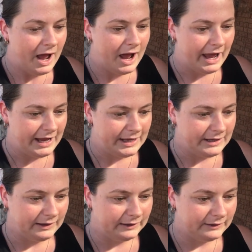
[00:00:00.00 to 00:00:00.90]

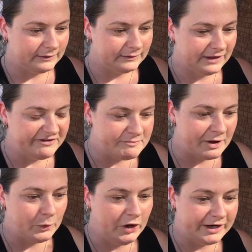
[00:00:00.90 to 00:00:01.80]
I left
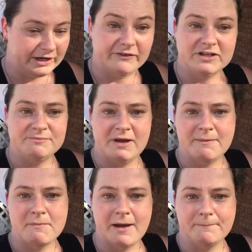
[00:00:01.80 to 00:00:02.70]
my work and I've just
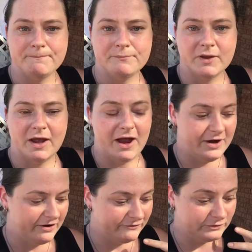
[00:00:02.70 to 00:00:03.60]
been mum.
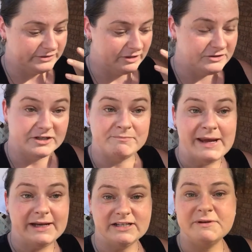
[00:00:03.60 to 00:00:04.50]
And I've also just
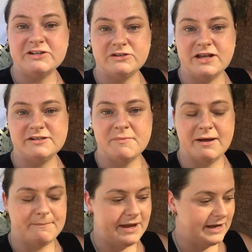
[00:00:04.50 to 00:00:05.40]
been a special needs
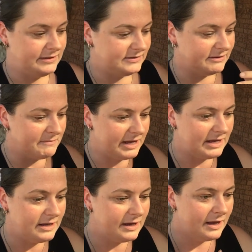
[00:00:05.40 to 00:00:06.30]
mum. And to
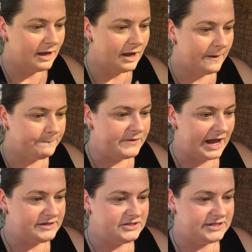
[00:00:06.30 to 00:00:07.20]
me,
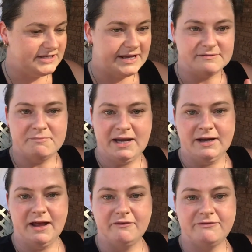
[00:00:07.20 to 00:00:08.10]
that just hasn't been
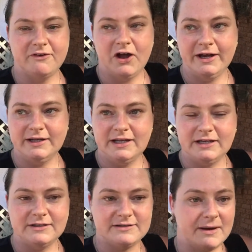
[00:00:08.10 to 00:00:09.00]
enough. I
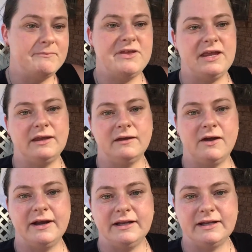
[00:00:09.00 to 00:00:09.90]
need something.
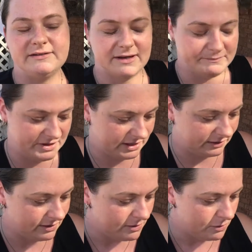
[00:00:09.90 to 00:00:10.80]
I need
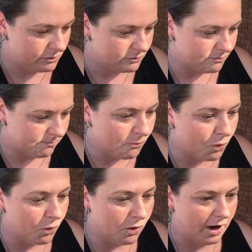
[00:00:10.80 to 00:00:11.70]
something
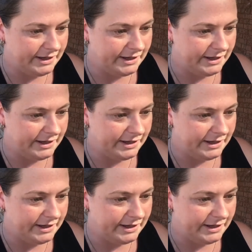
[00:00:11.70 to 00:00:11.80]
more.